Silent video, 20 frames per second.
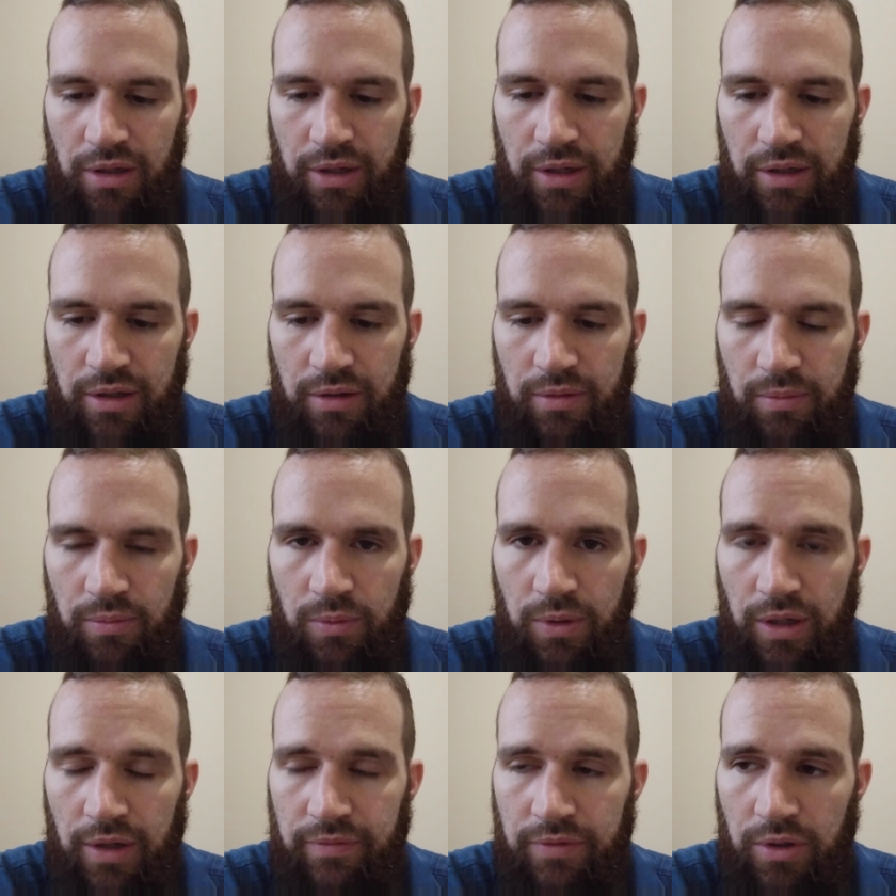And
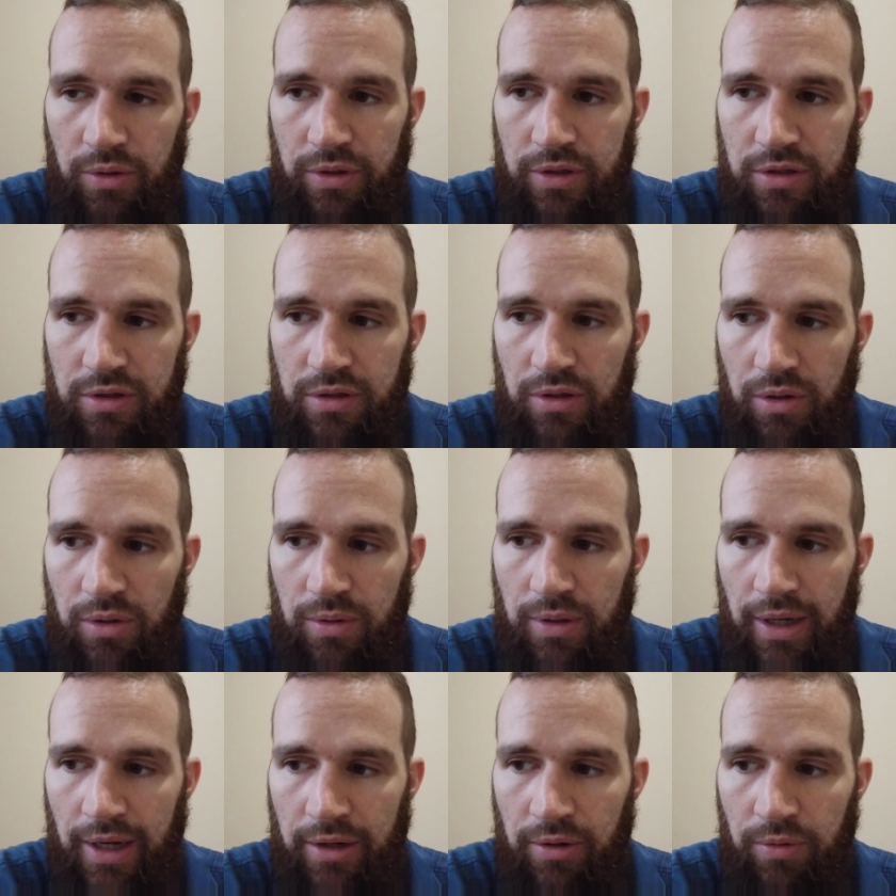what I've noticed,
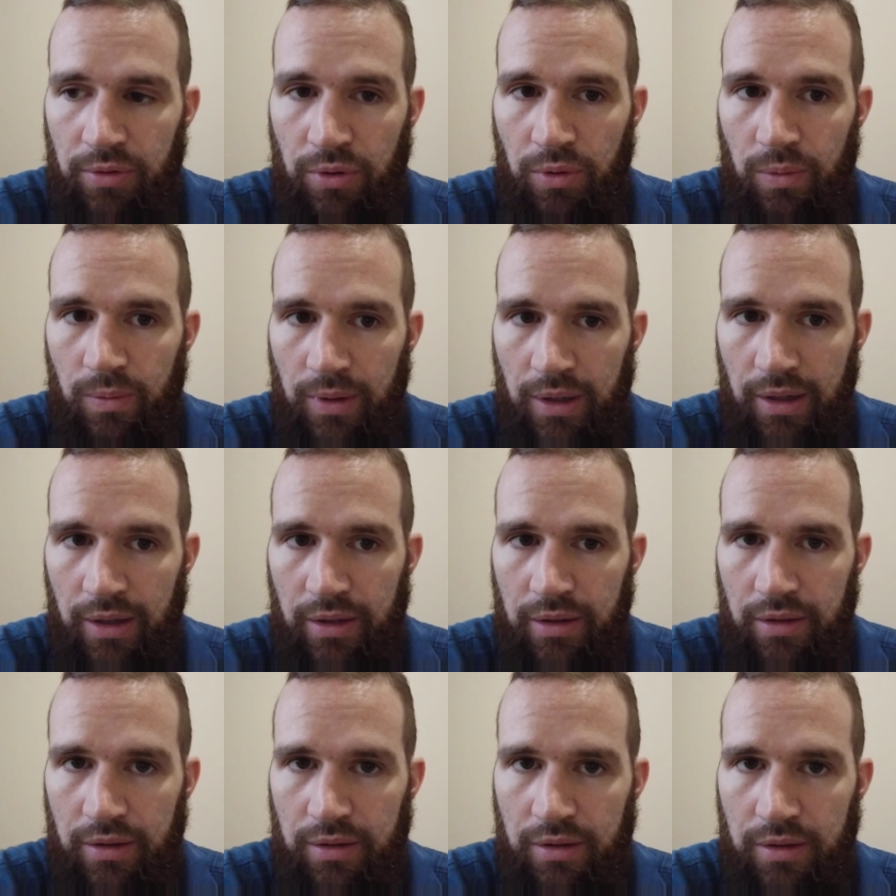though, I don't know
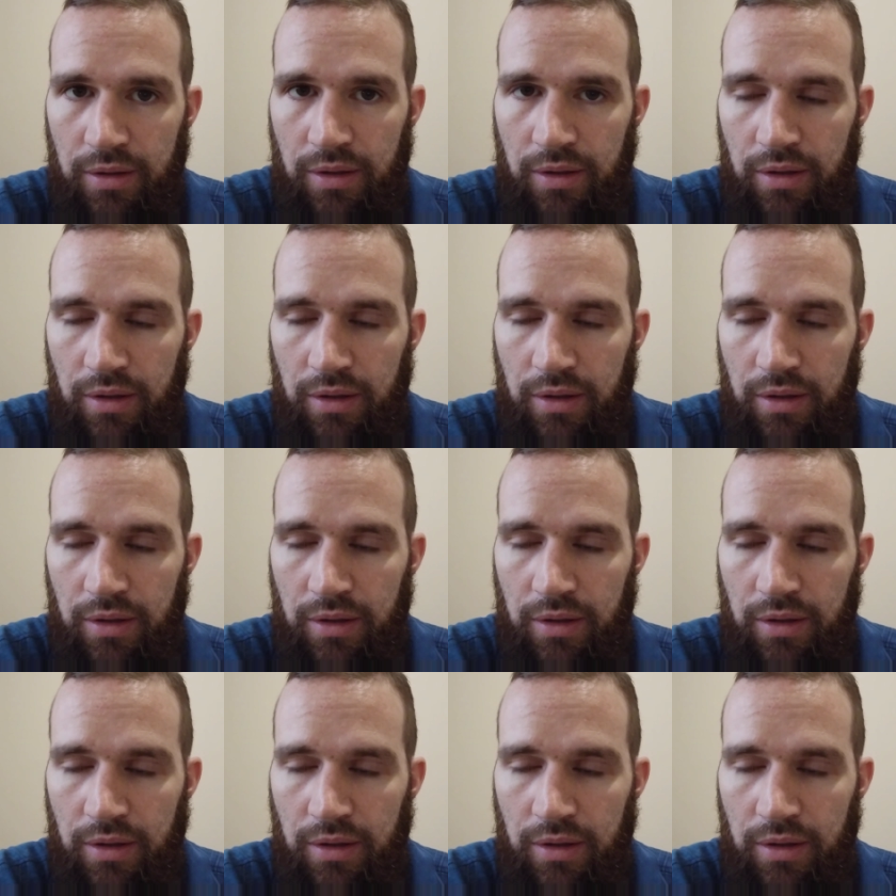why,